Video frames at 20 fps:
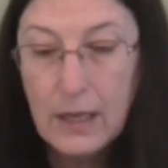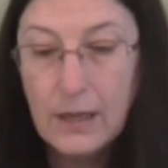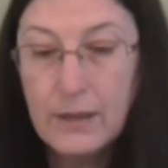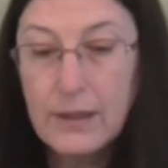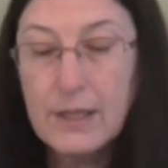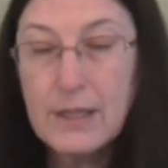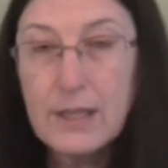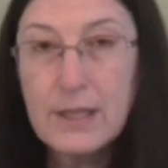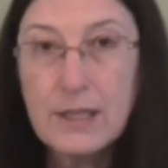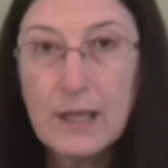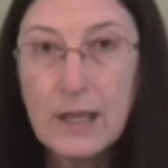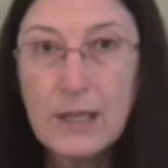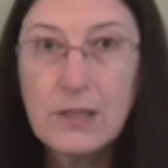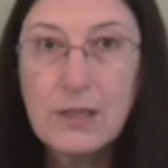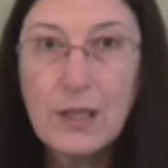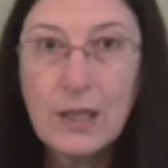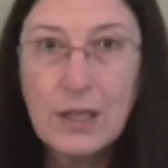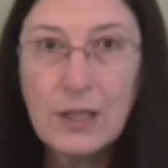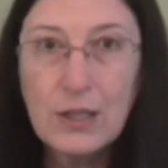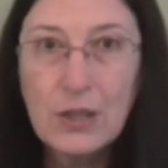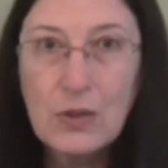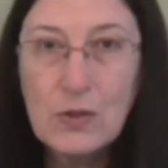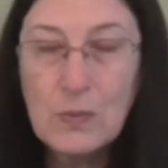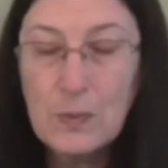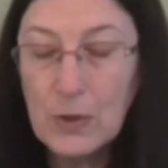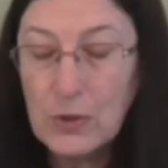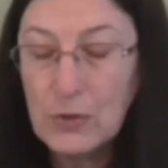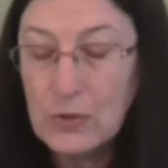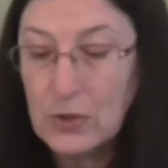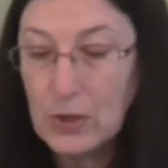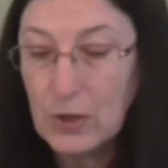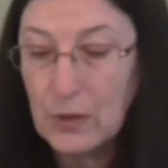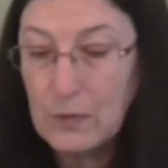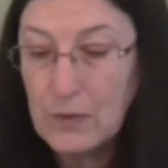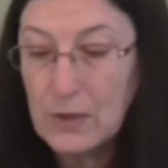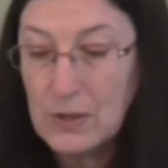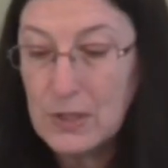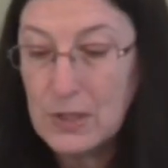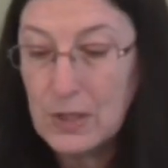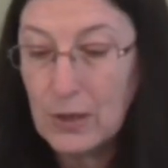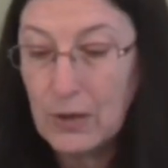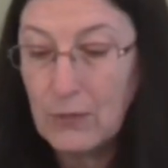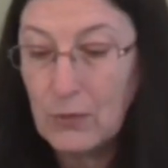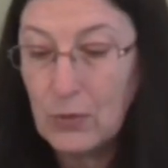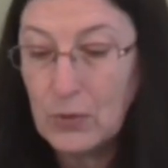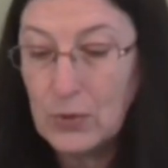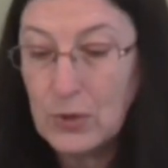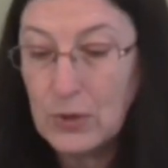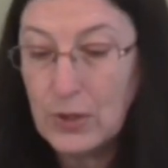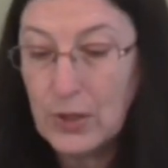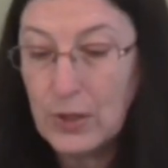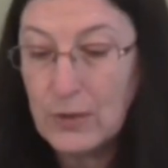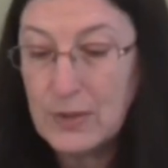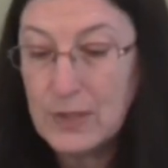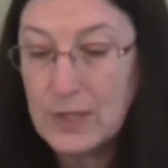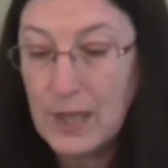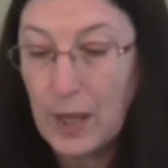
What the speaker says: and that's the size that I use most often, so I've ordered those